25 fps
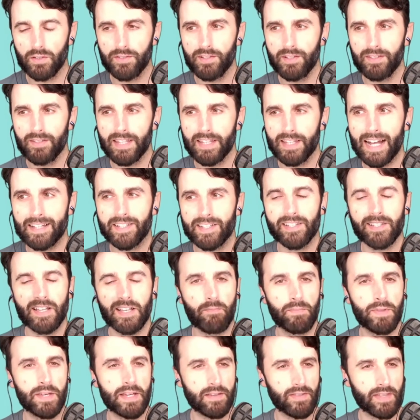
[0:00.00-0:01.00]
that's
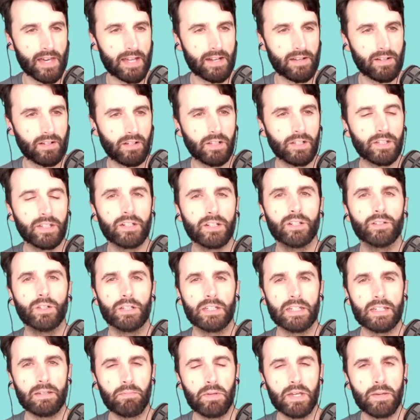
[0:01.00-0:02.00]
something that
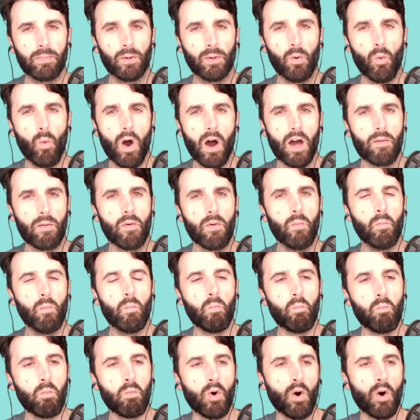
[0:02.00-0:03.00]
clearly people want
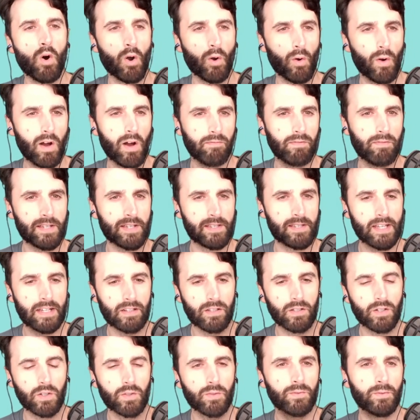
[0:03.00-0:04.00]
more of as they
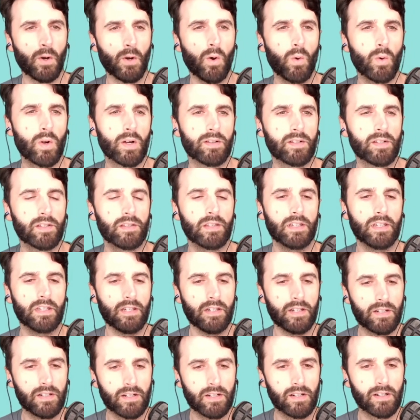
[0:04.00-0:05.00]
look forward to the
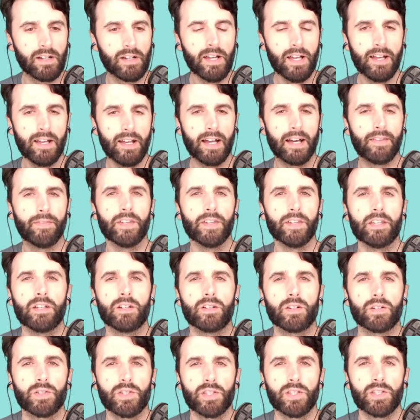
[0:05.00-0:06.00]
year and the
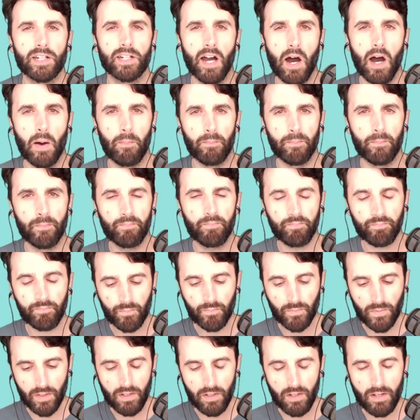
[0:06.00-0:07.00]
years to come,
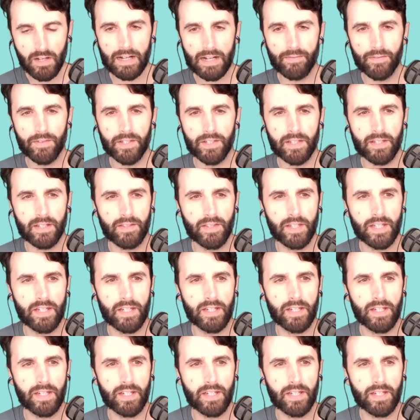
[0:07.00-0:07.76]
and the